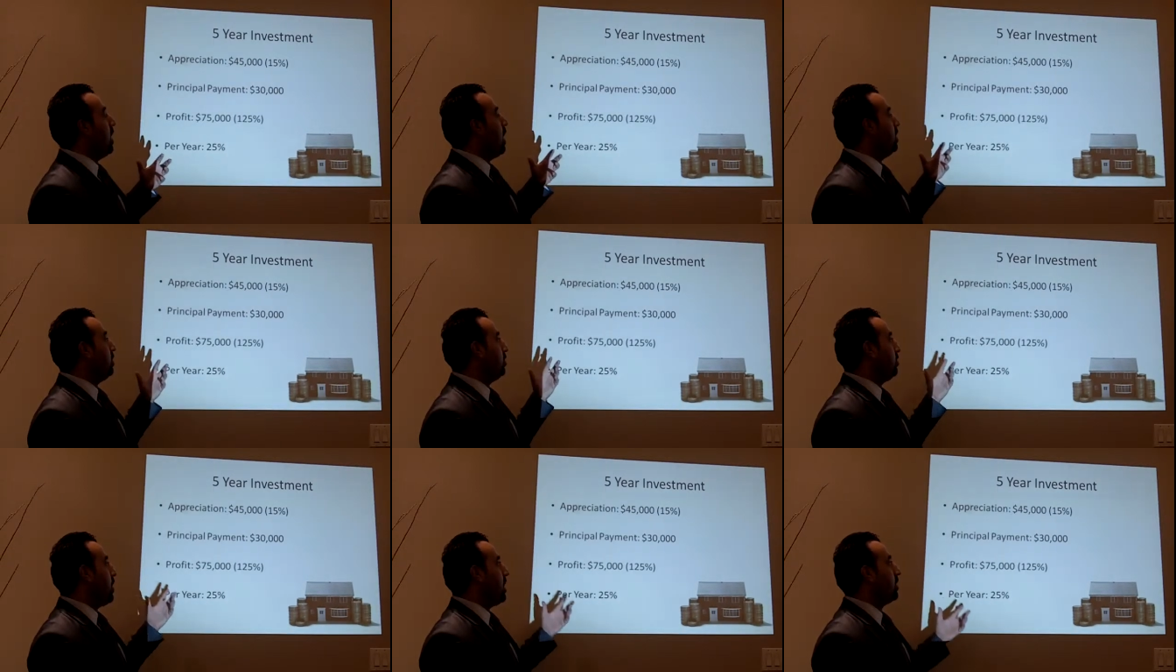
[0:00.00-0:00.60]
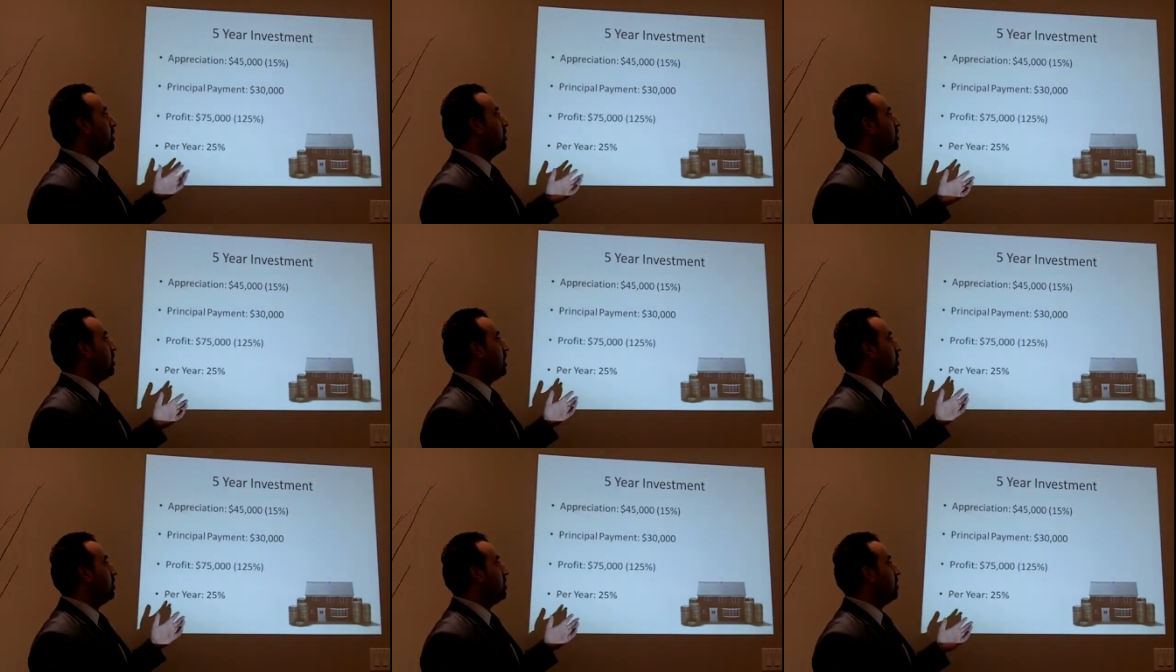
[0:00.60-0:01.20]
other
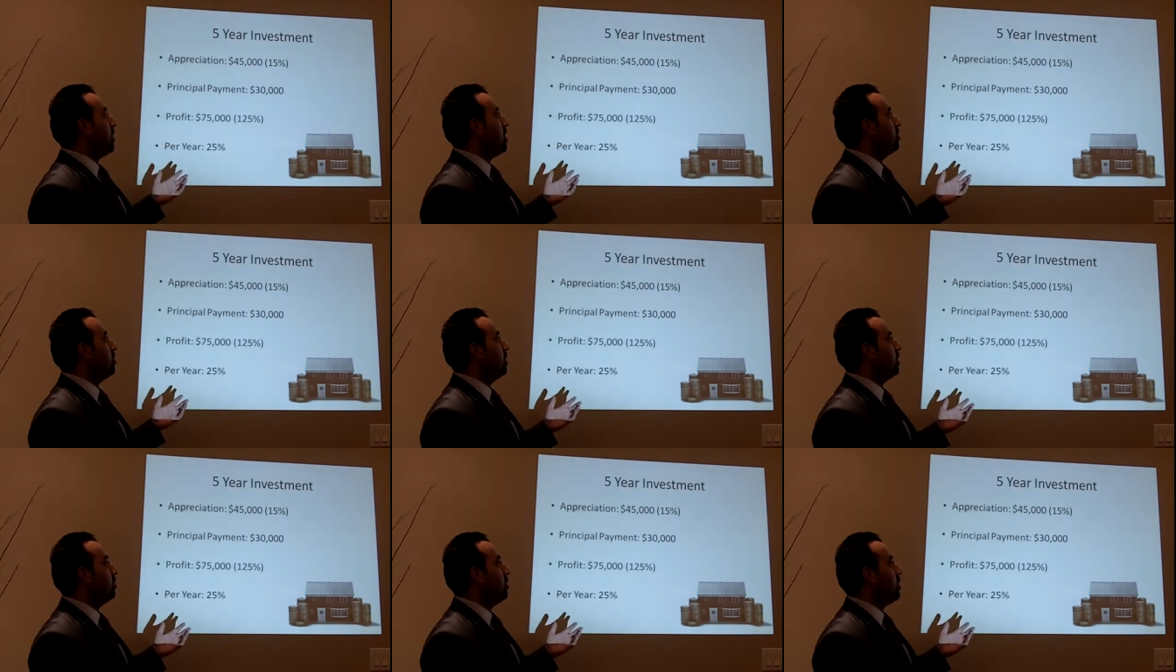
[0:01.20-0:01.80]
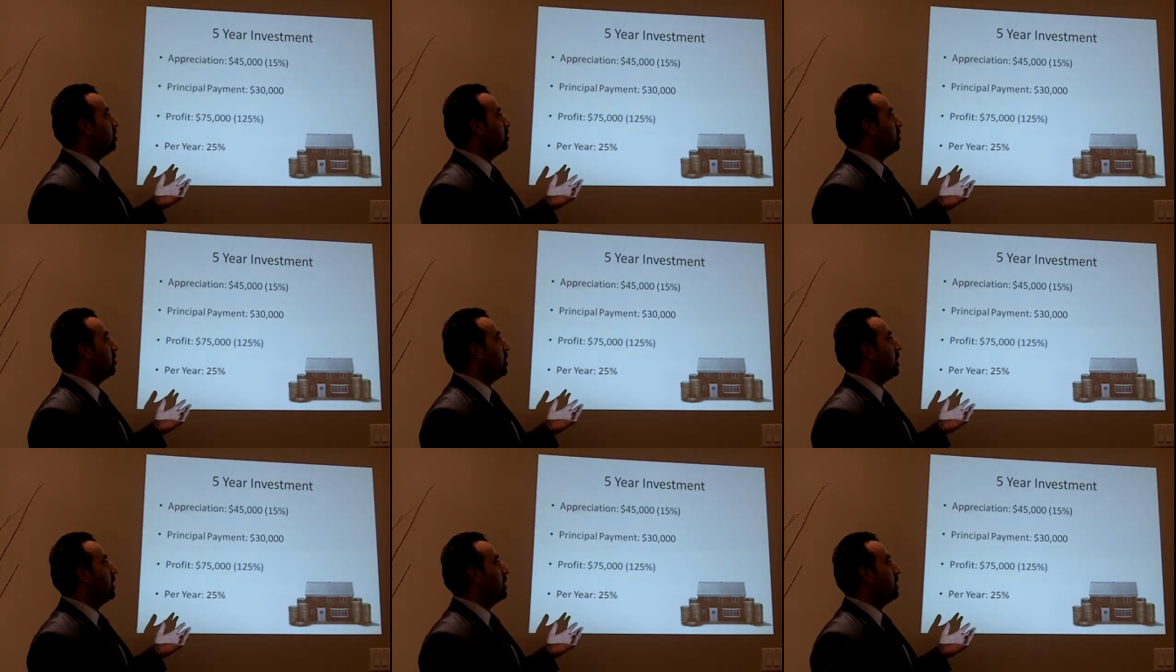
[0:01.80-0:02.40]
factors like, for example, a
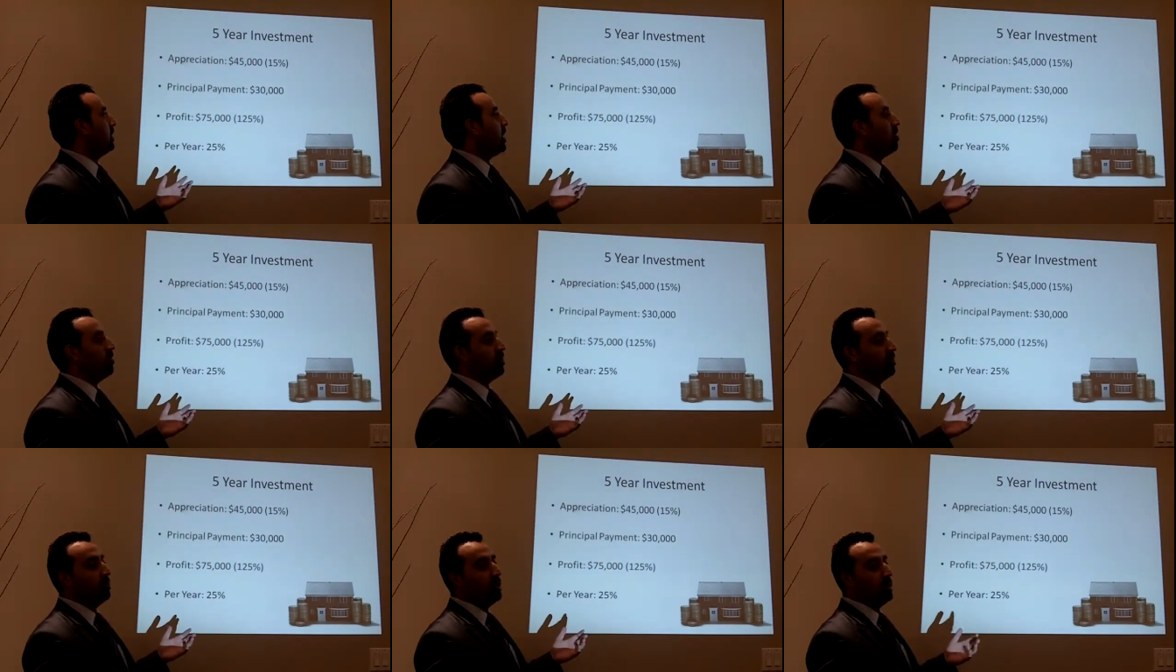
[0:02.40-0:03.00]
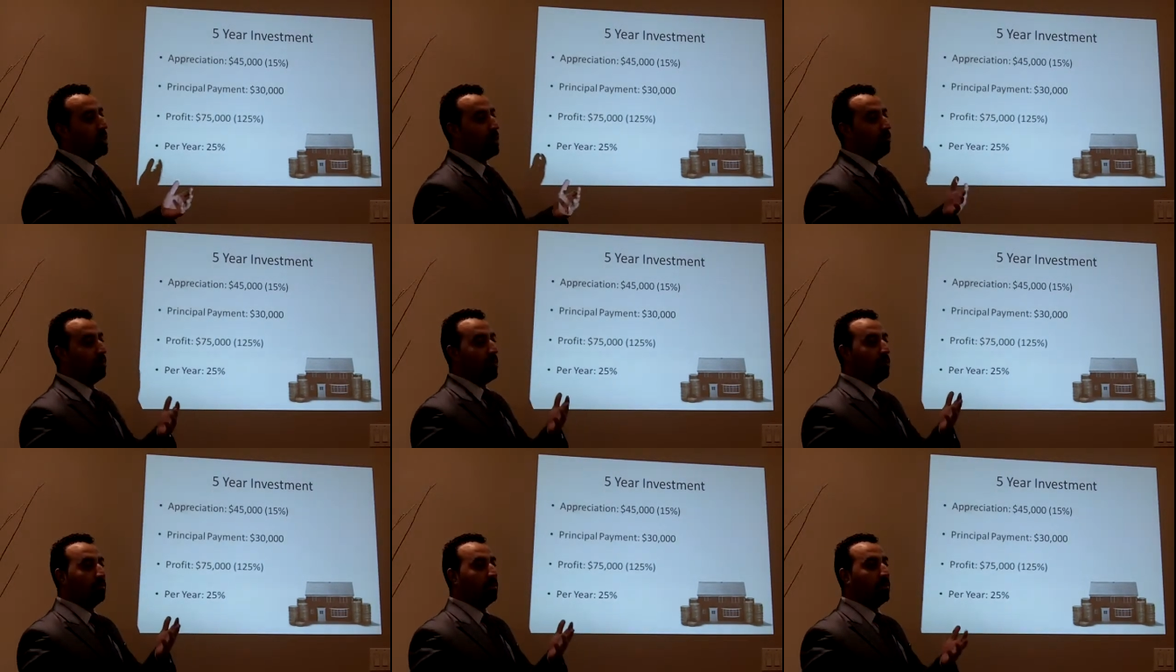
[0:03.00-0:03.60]
transportation coming to the
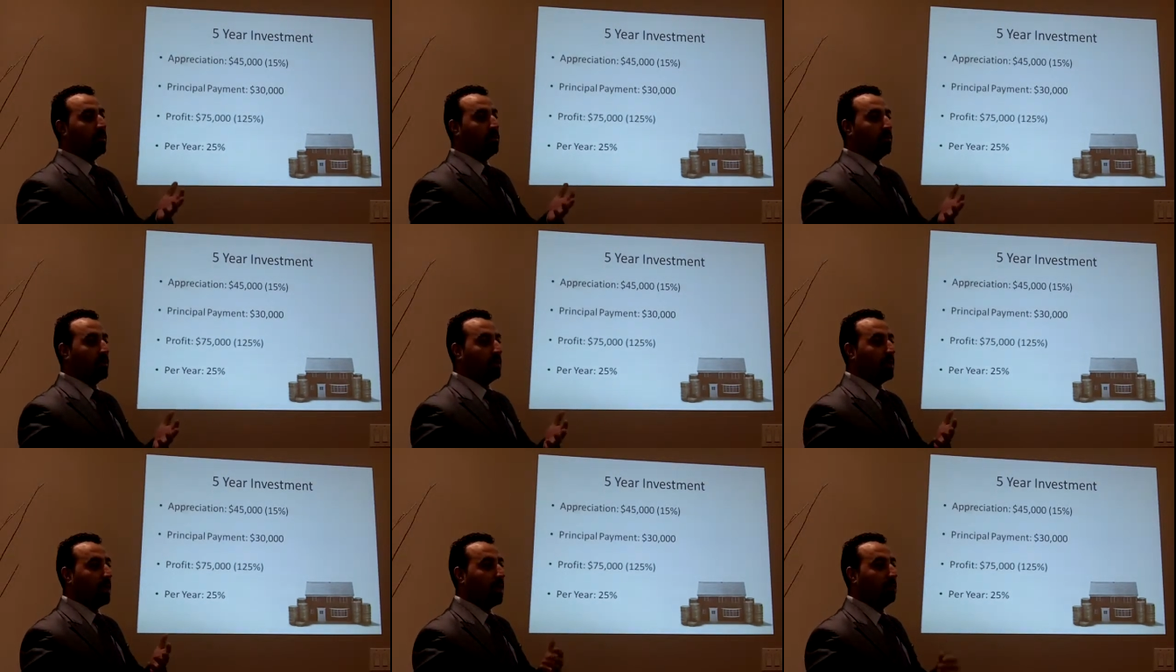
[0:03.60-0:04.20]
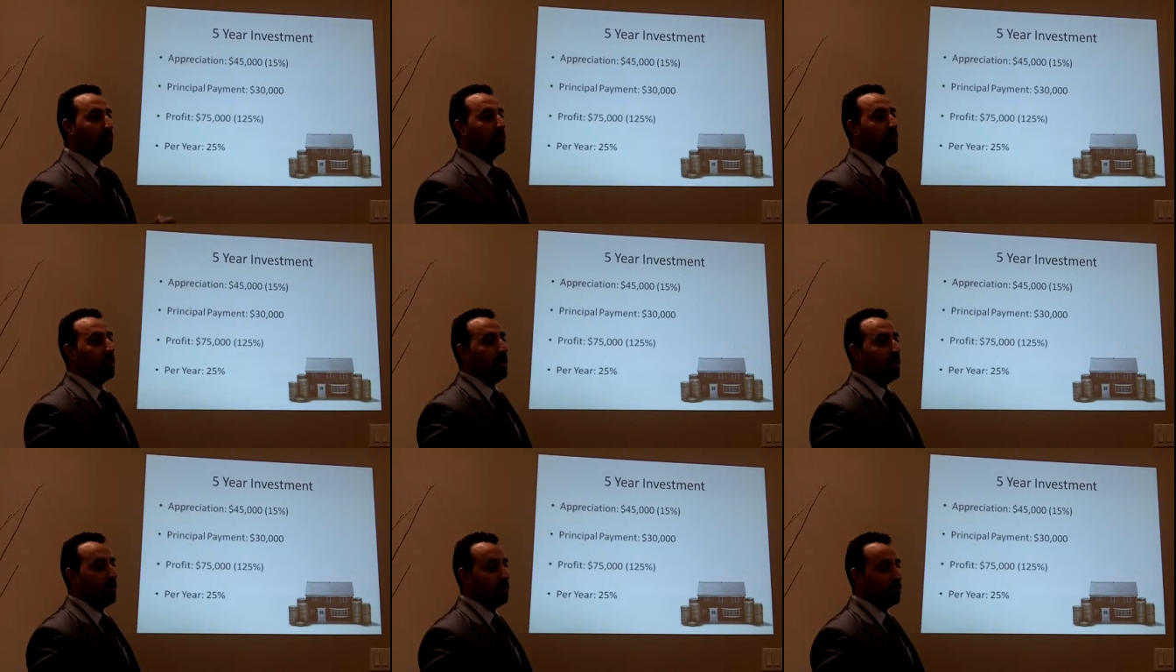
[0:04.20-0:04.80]
town, one of the things that helped
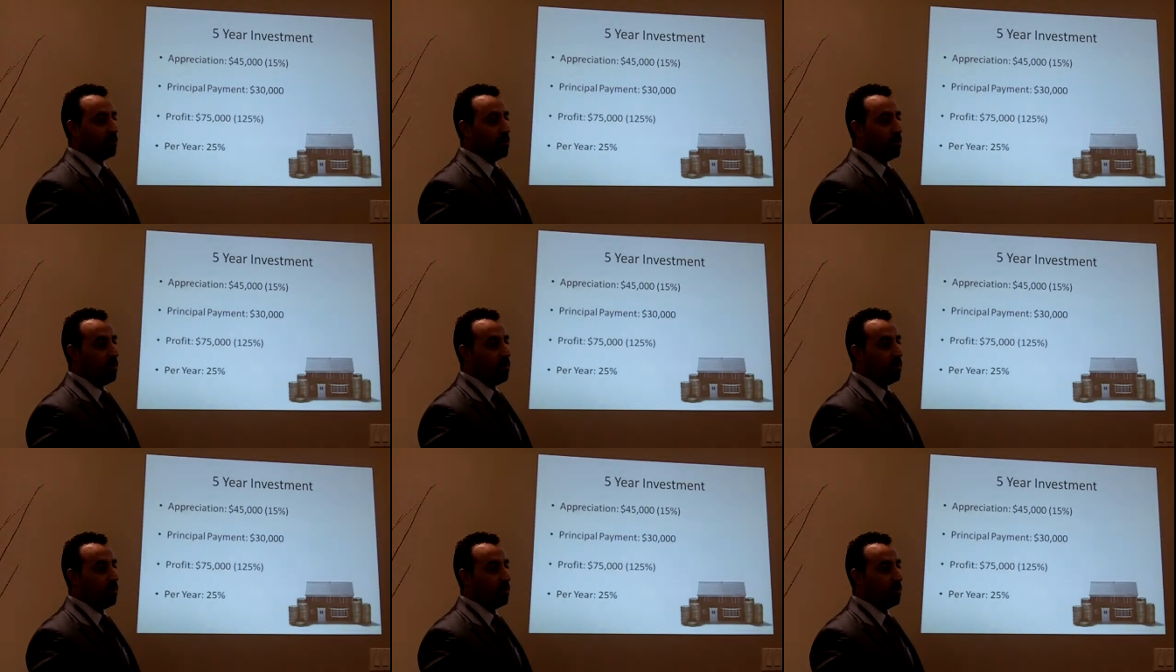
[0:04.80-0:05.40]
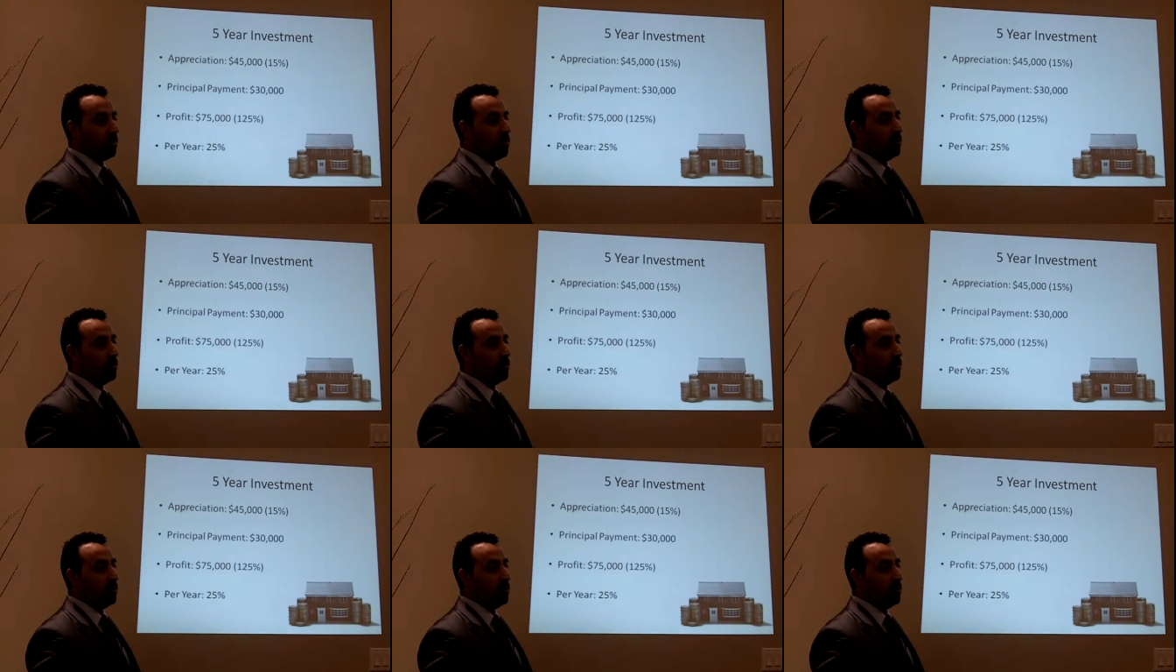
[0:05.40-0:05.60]
is Go,